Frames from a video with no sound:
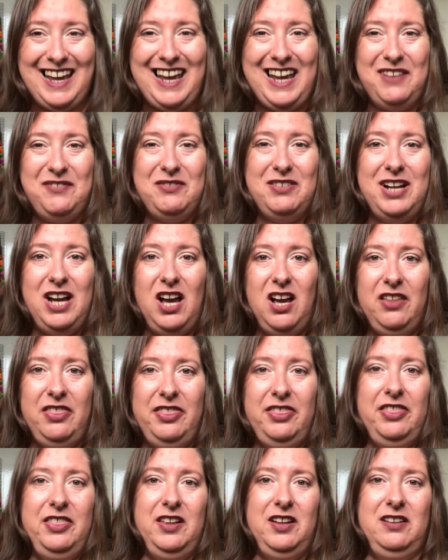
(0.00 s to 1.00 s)
every
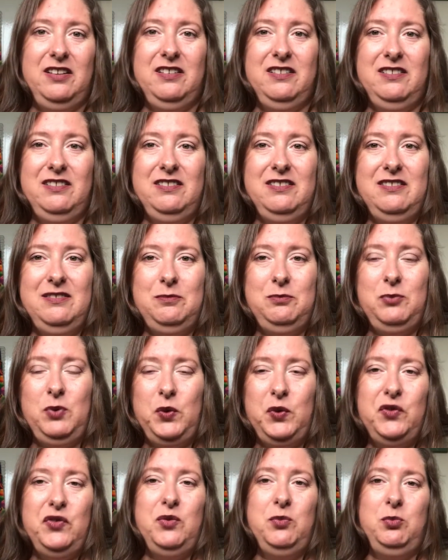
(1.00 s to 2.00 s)
other
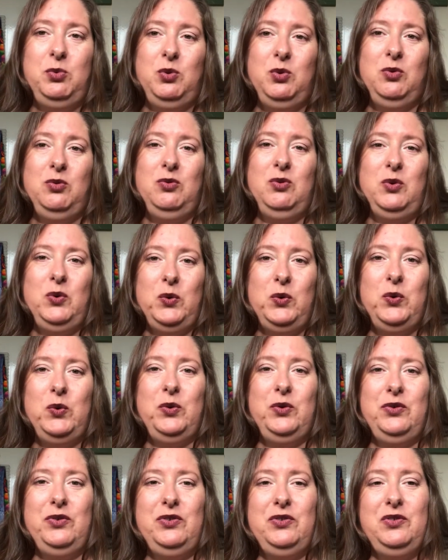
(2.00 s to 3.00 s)
possible
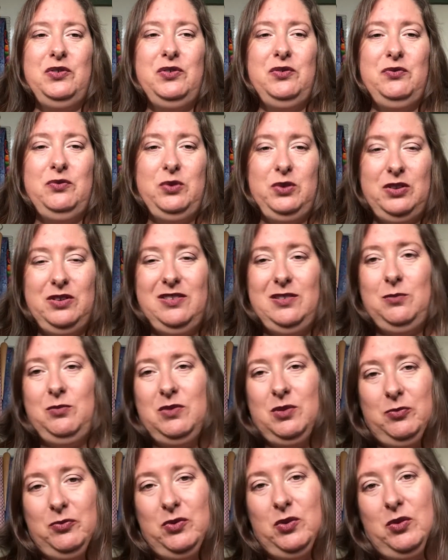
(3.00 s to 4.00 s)
cause for the
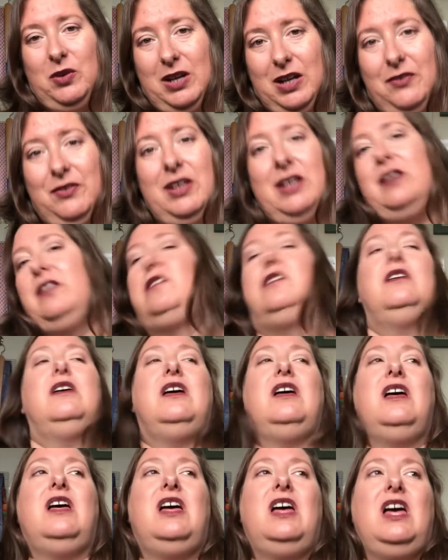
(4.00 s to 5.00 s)
symptoms you're having.
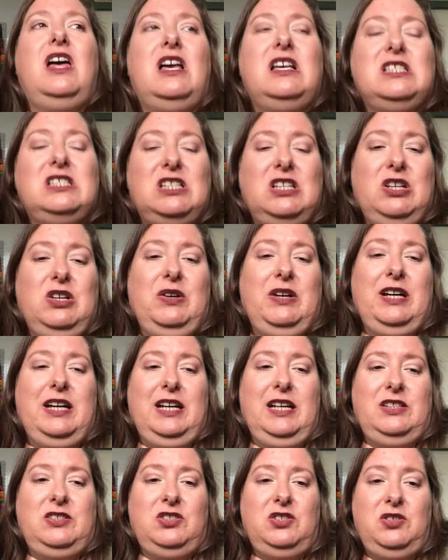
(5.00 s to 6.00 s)
So I
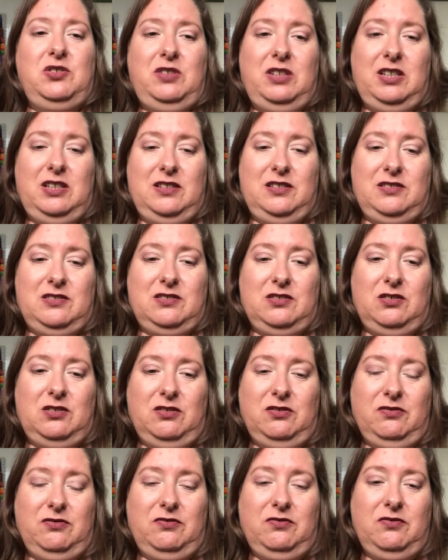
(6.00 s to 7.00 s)
had 2 years
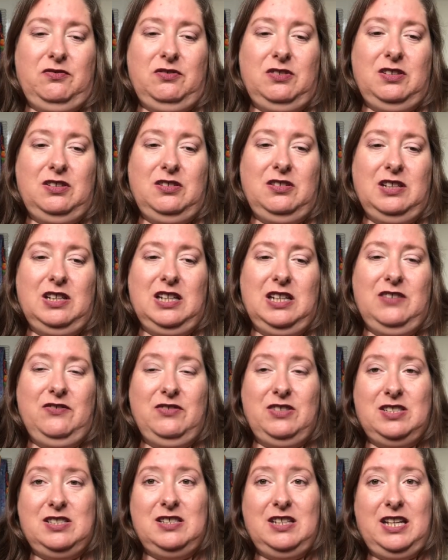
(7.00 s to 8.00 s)
of
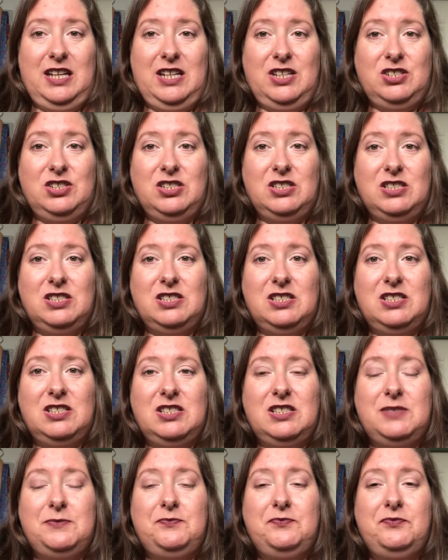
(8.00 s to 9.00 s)

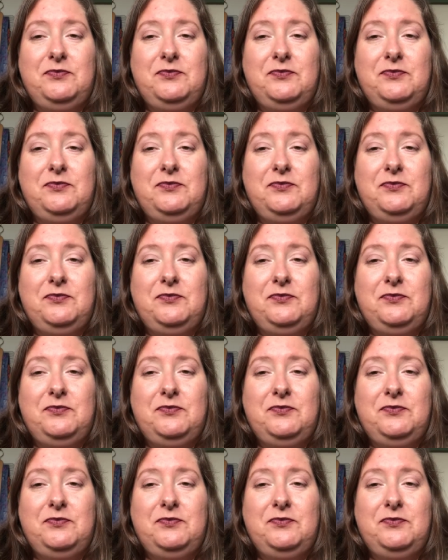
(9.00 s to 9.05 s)
investigations.